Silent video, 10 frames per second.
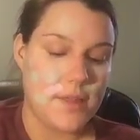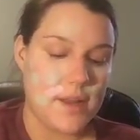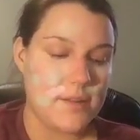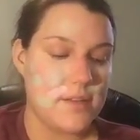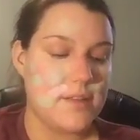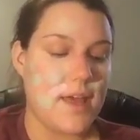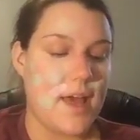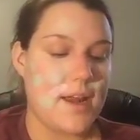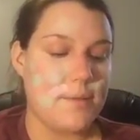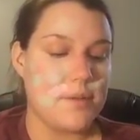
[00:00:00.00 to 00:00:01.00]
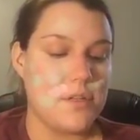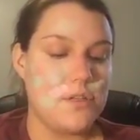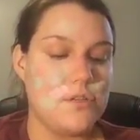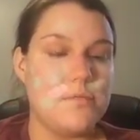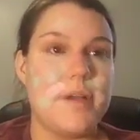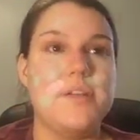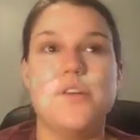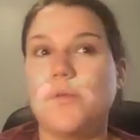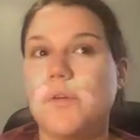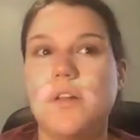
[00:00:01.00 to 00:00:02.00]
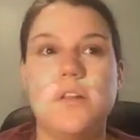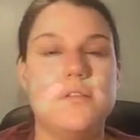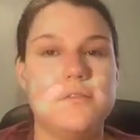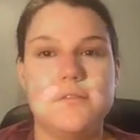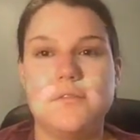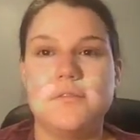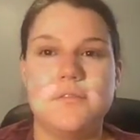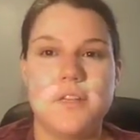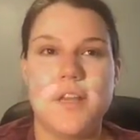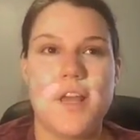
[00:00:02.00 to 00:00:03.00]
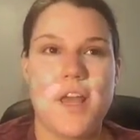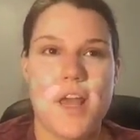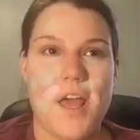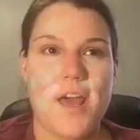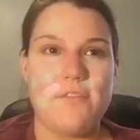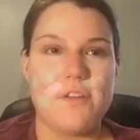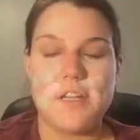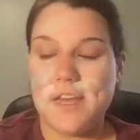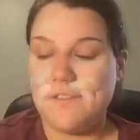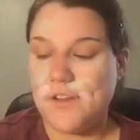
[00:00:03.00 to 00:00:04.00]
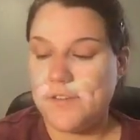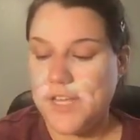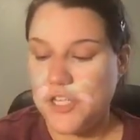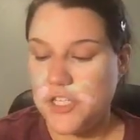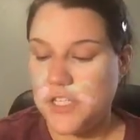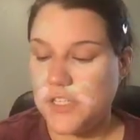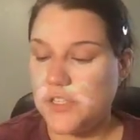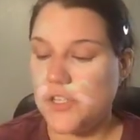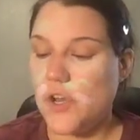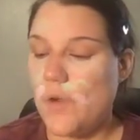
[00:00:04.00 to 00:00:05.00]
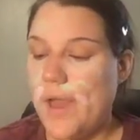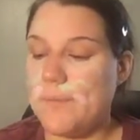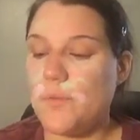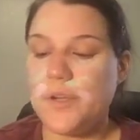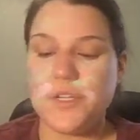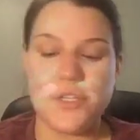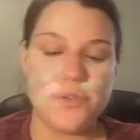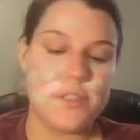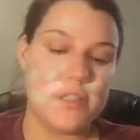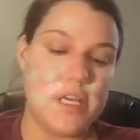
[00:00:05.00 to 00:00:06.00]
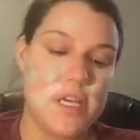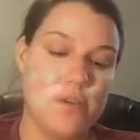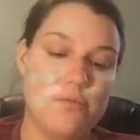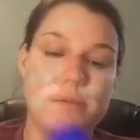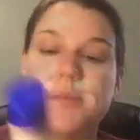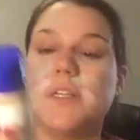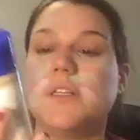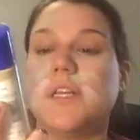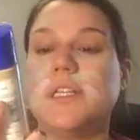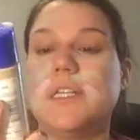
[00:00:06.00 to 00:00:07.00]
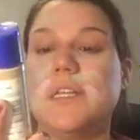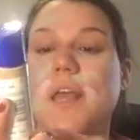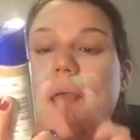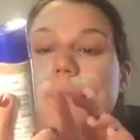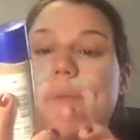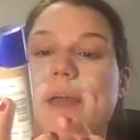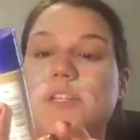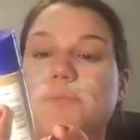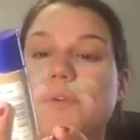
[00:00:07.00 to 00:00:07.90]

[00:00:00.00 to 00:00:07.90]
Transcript: Now that I did that, I'm going to do my normal everyday foundation. So I'm going to use the Rimmel London Match